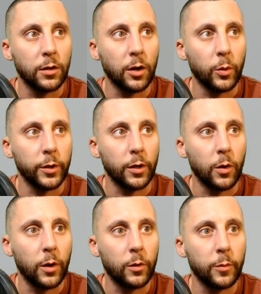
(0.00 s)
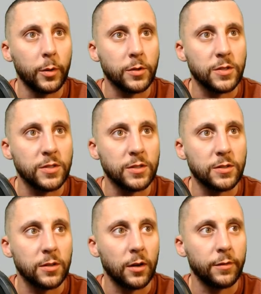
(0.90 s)
There we go. I want to be able to see
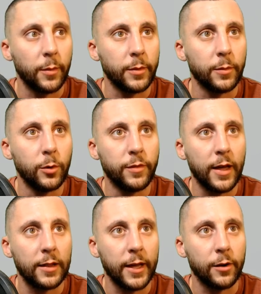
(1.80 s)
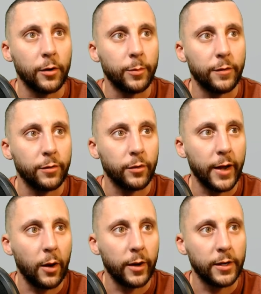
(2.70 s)
stuff. I'm going to move that later, but for
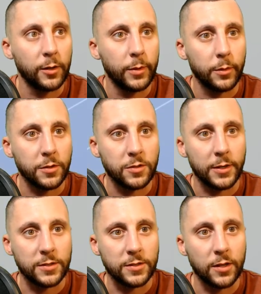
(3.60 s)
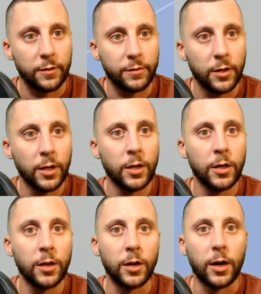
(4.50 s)
now, I need to be able to see my stuff.
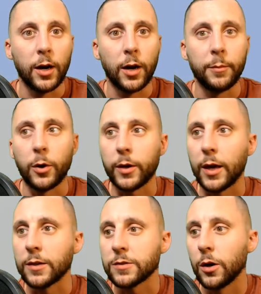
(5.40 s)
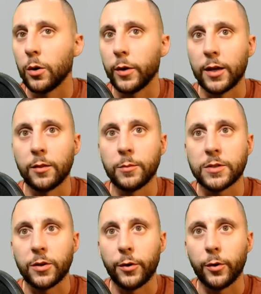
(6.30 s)
Um, okay, so in the
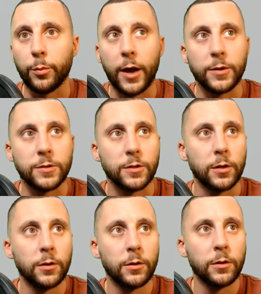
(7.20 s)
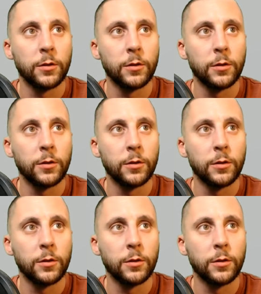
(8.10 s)
material browser,